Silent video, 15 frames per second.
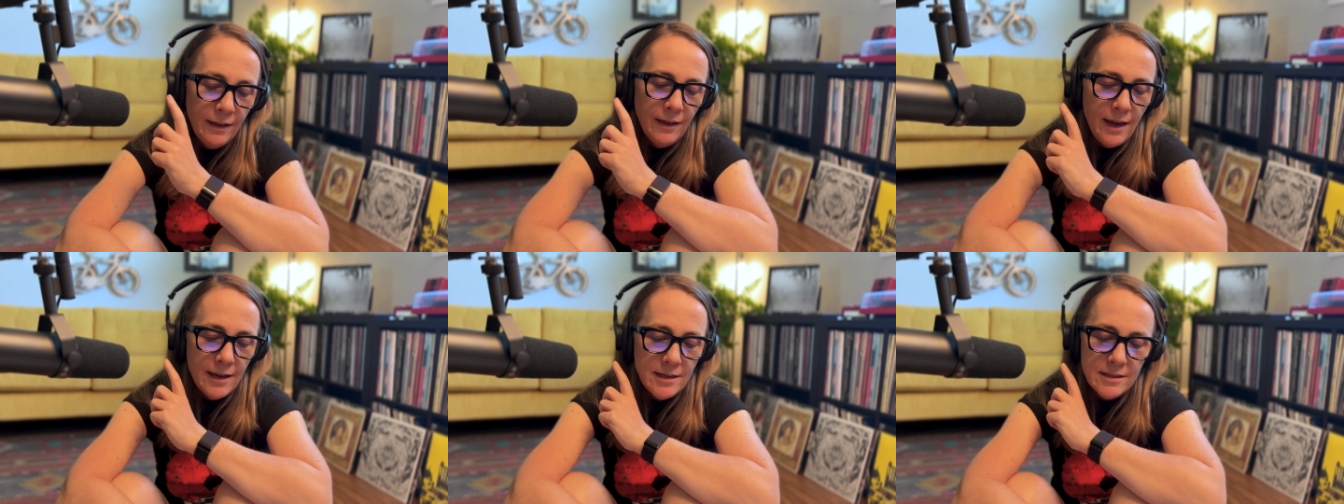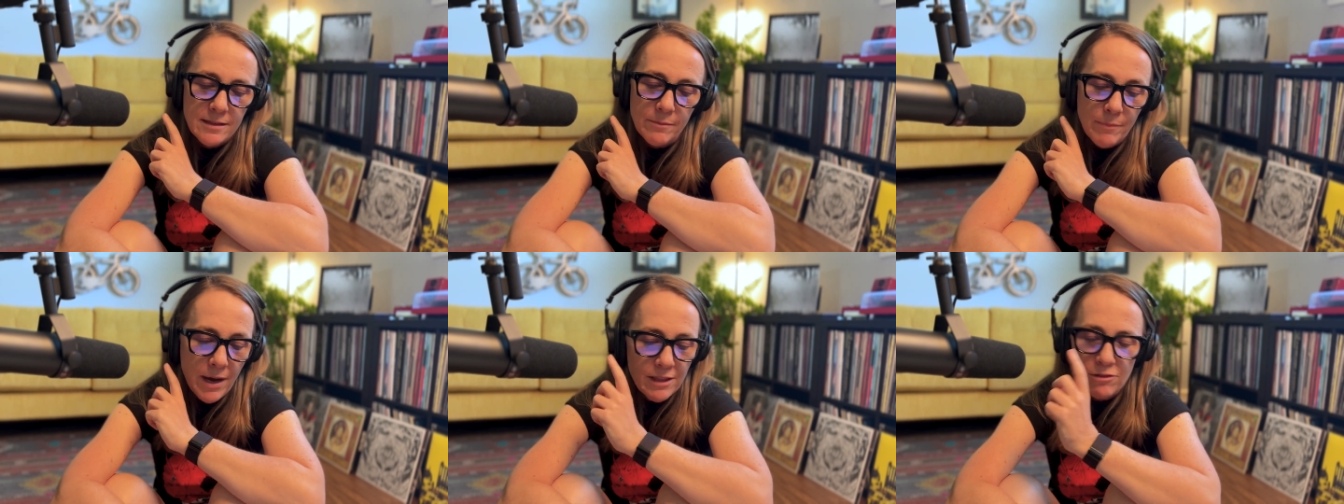and is the
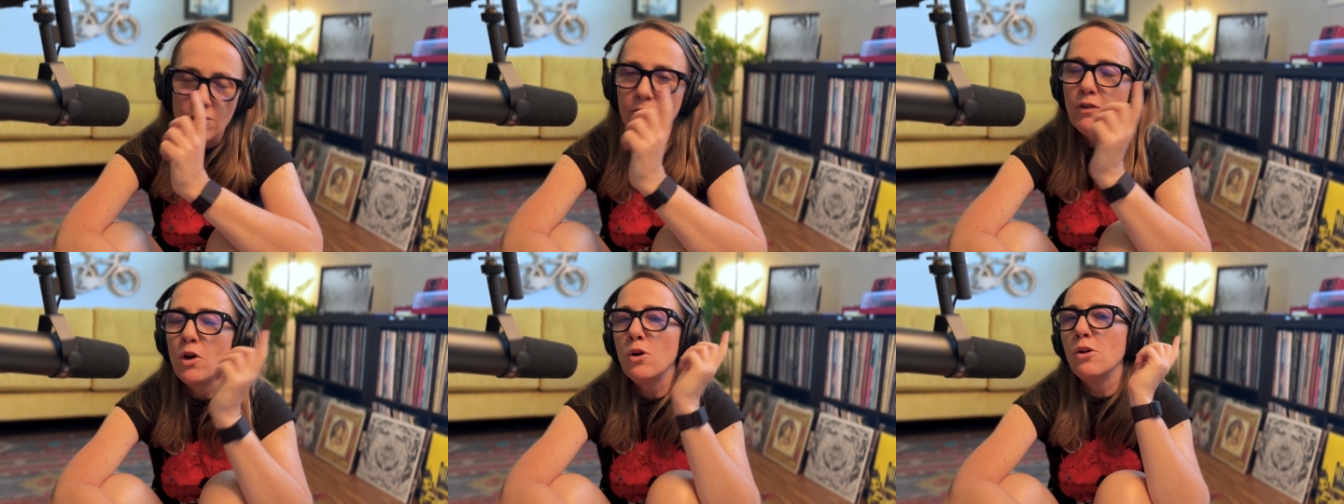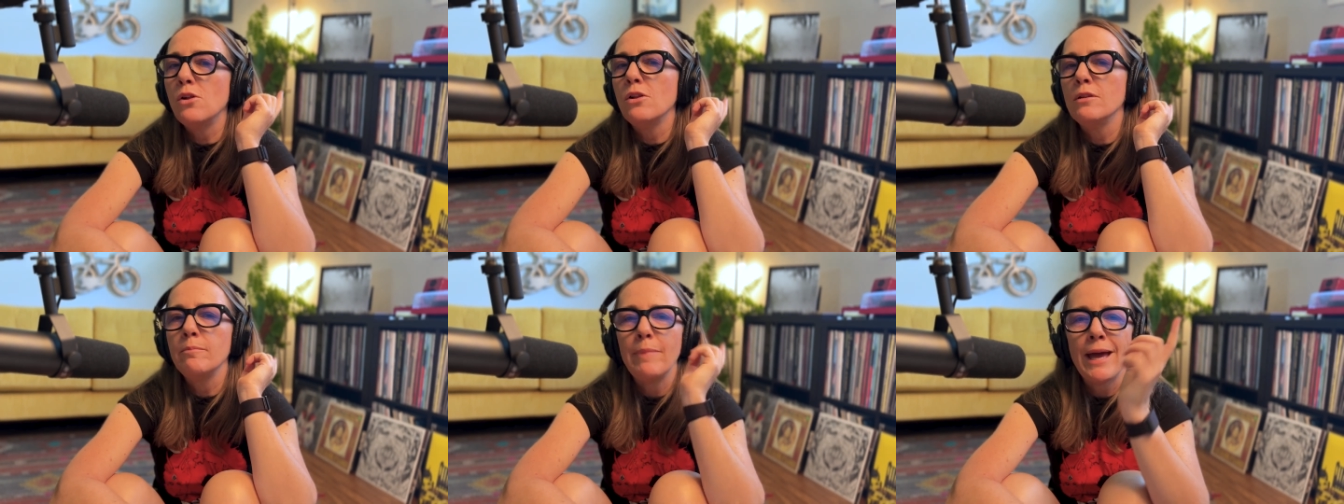mother of
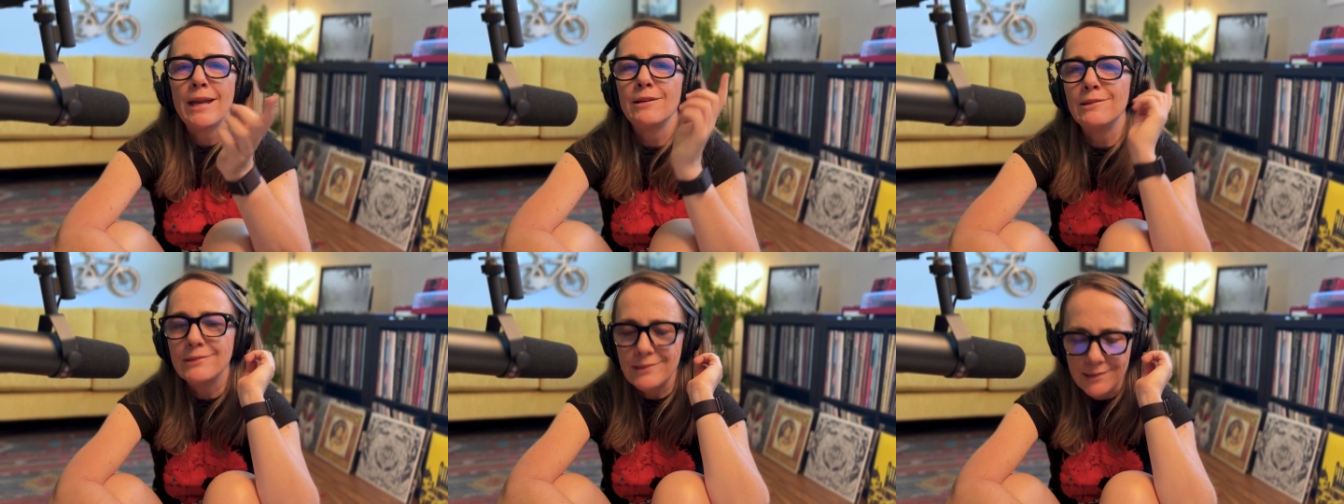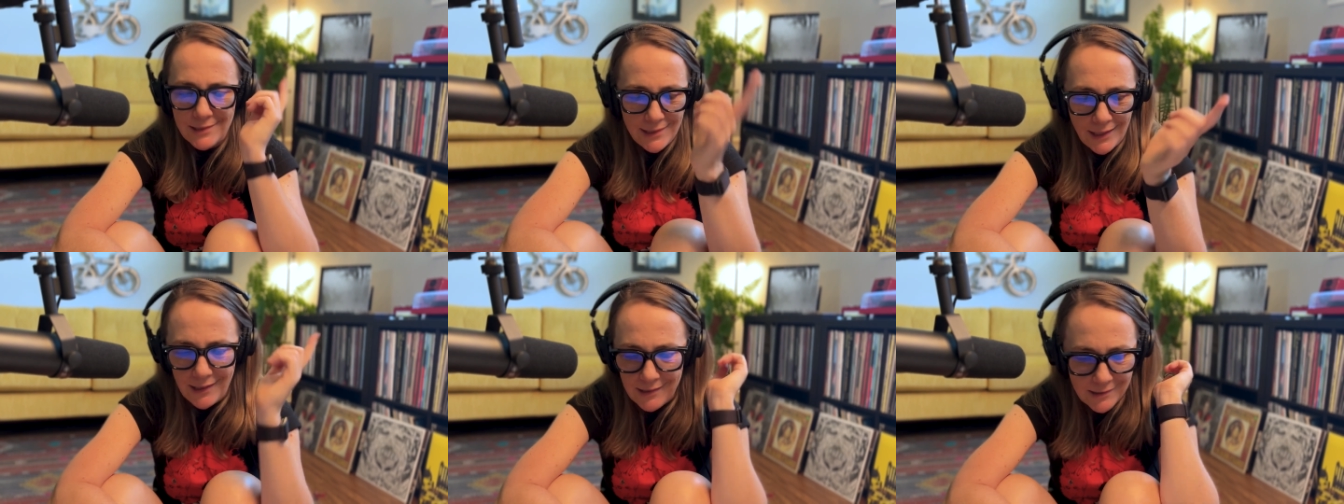all battles and
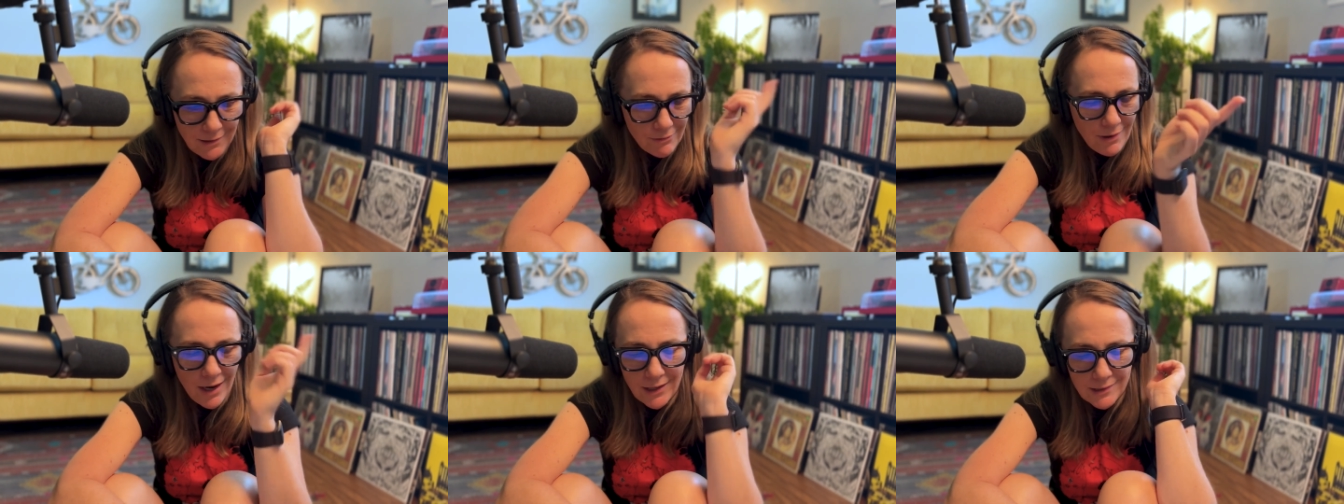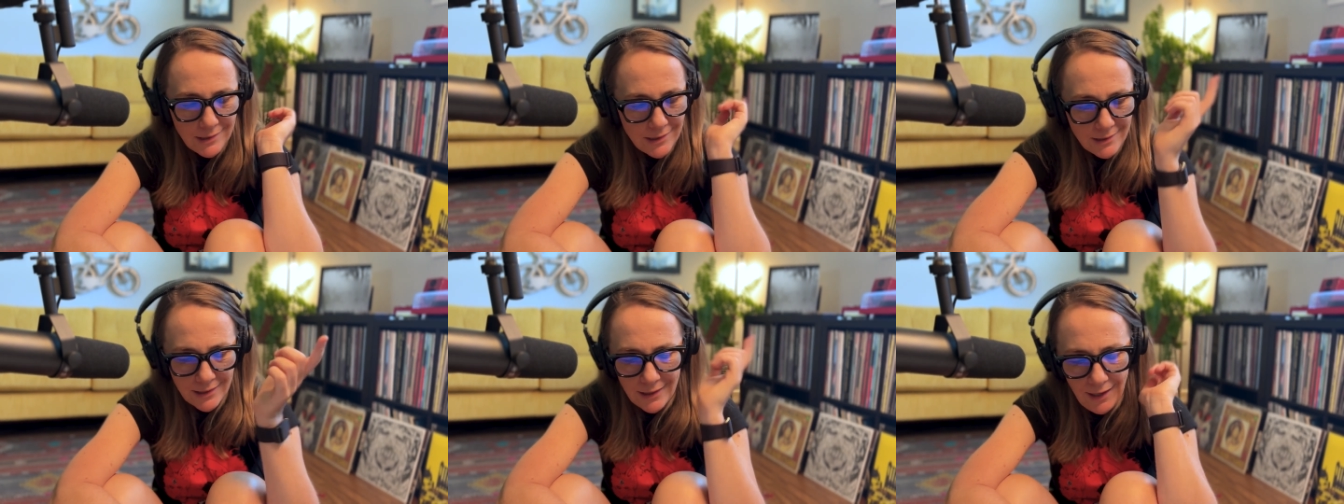dins and
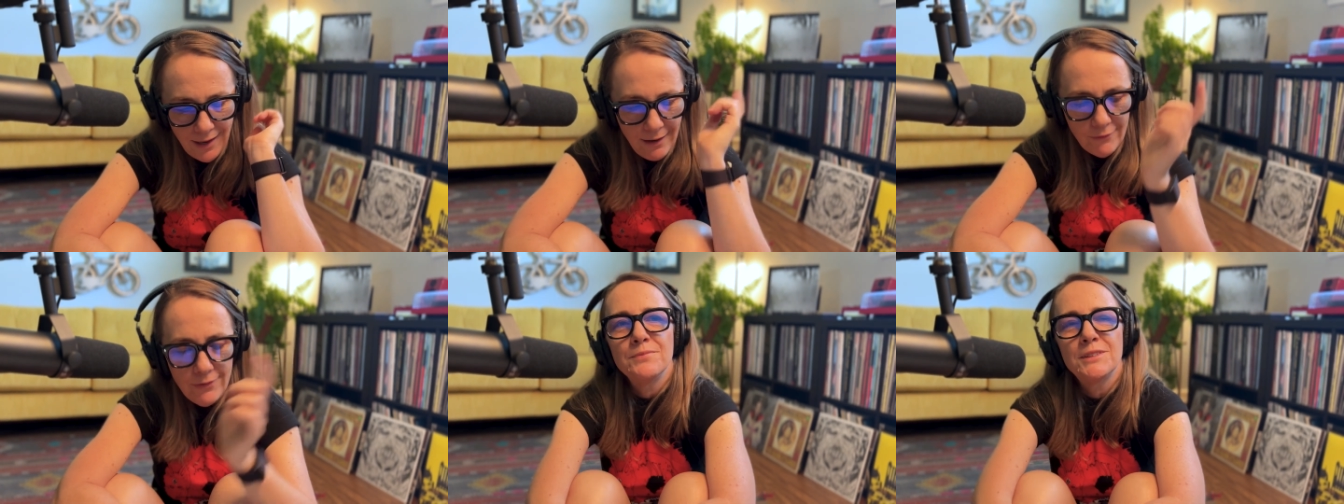ruckuses and love.